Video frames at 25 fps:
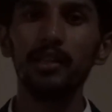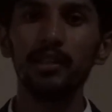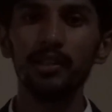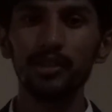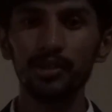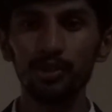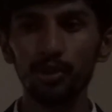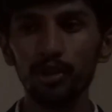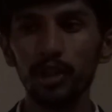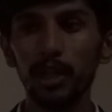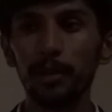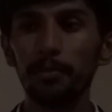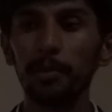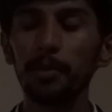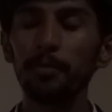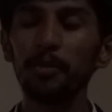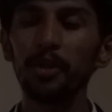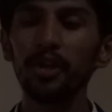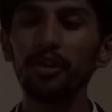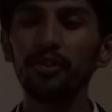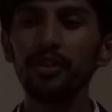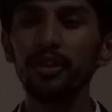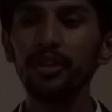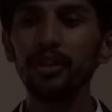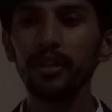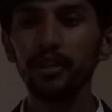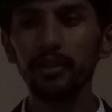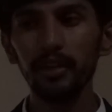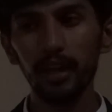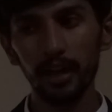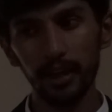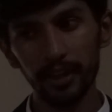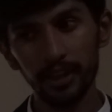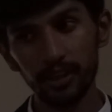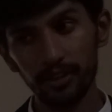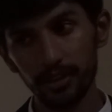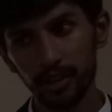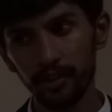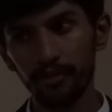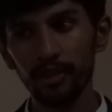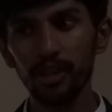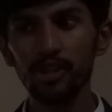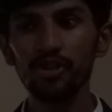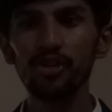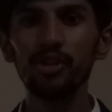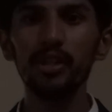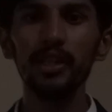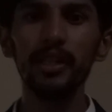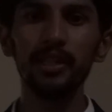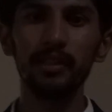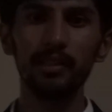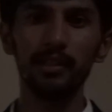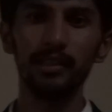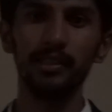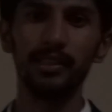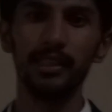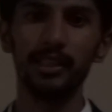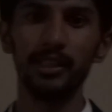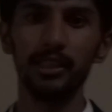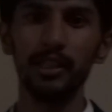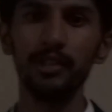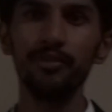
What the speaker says: so labor productivity eventually increases.